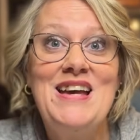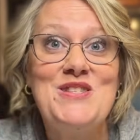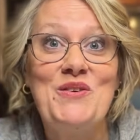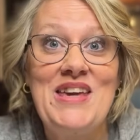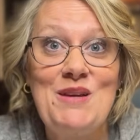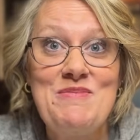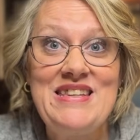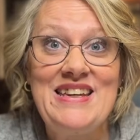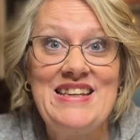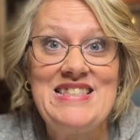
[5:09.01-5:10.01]
So keep
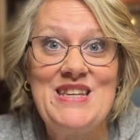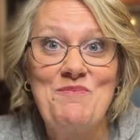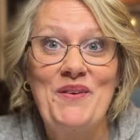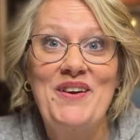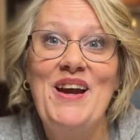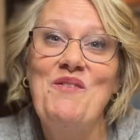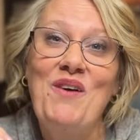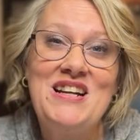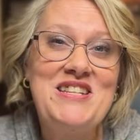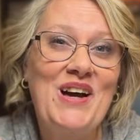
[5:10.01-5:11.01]
digging deeper and
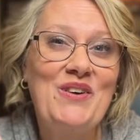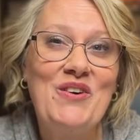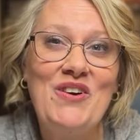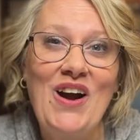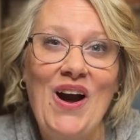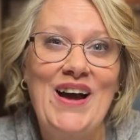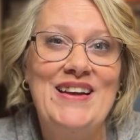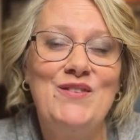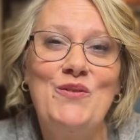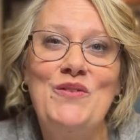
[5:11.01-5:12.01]
watch how God